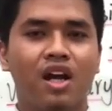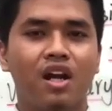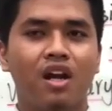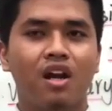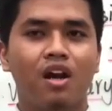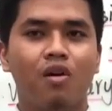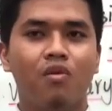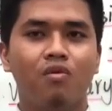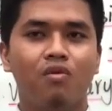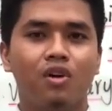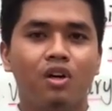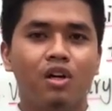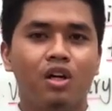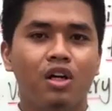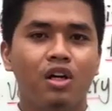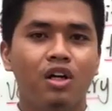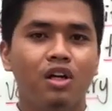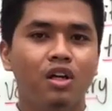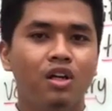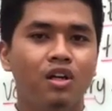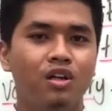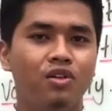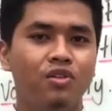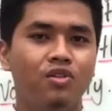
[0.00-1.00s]

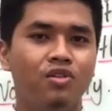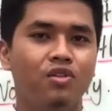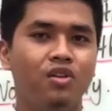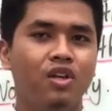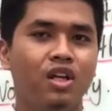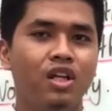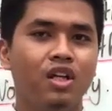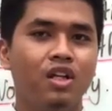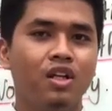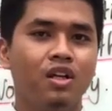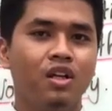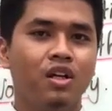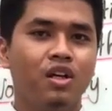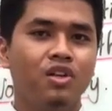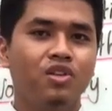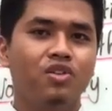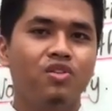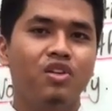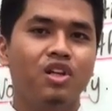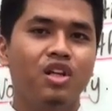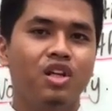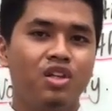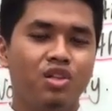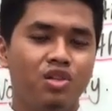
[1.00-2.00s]
our unit
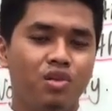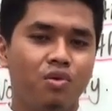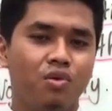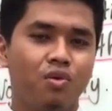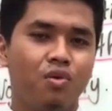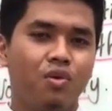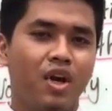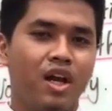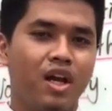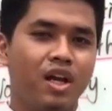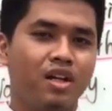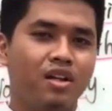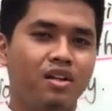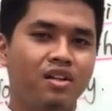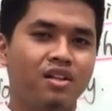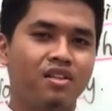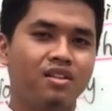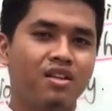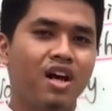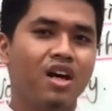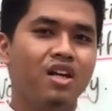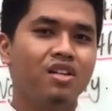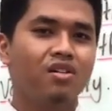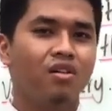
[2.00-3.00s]
2. And the
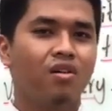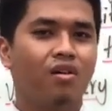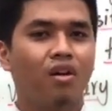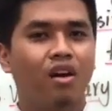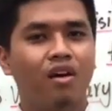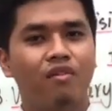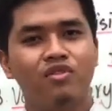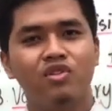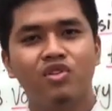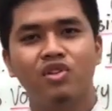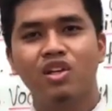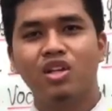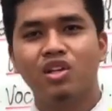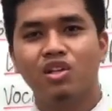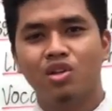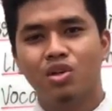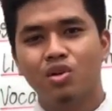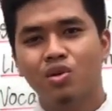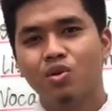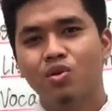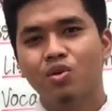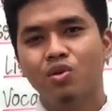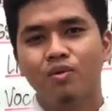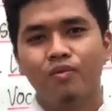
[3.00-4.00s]
title of unit
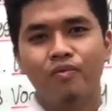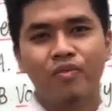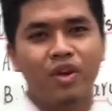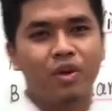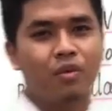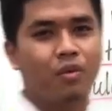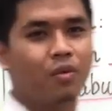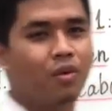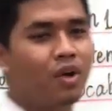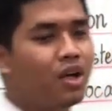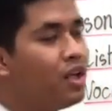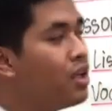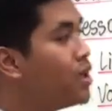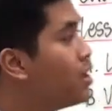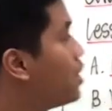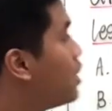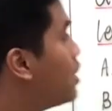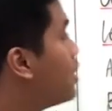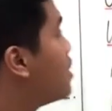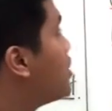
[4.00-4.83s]
2, everyone.